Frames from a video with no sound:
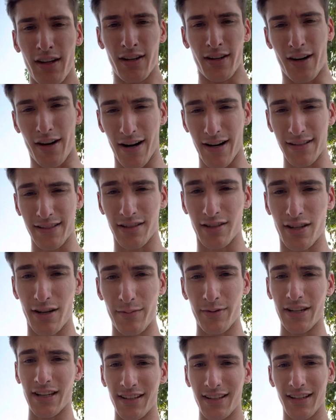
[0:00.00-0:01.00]
All right, so I'm
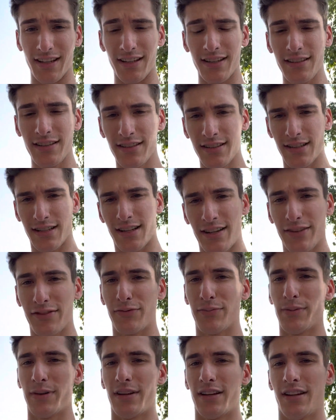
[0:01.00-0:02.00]
in India and
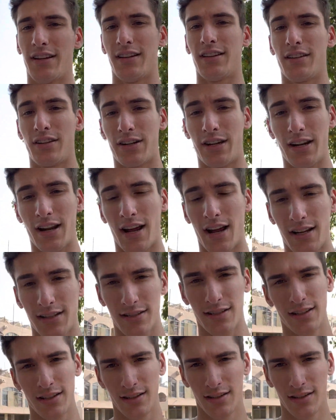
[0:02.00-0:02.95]
I've been looking at